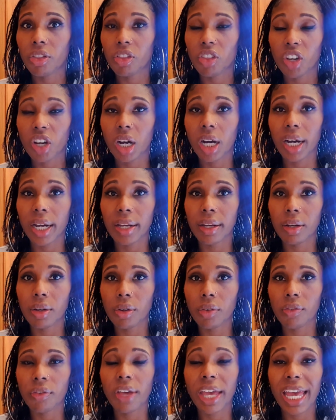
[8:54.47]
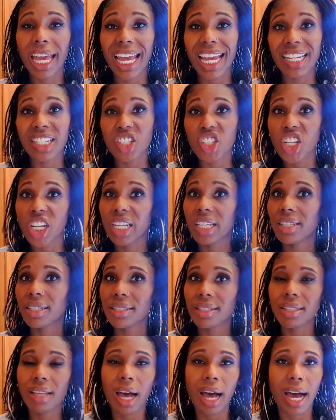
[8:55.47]
the kind of
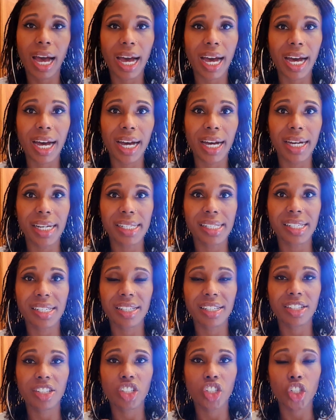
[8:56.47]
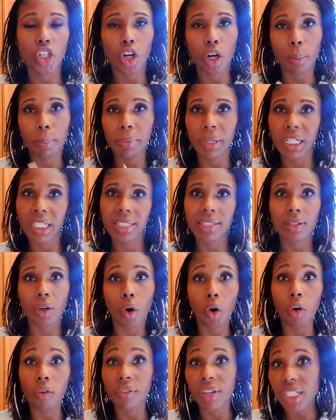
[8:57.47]
edges and sharpness
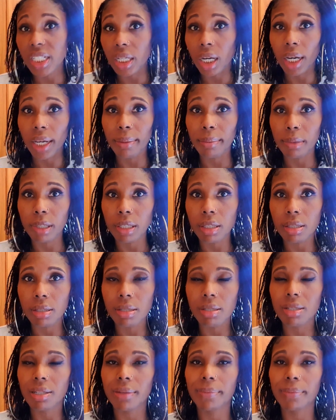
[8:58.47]
of a diamond,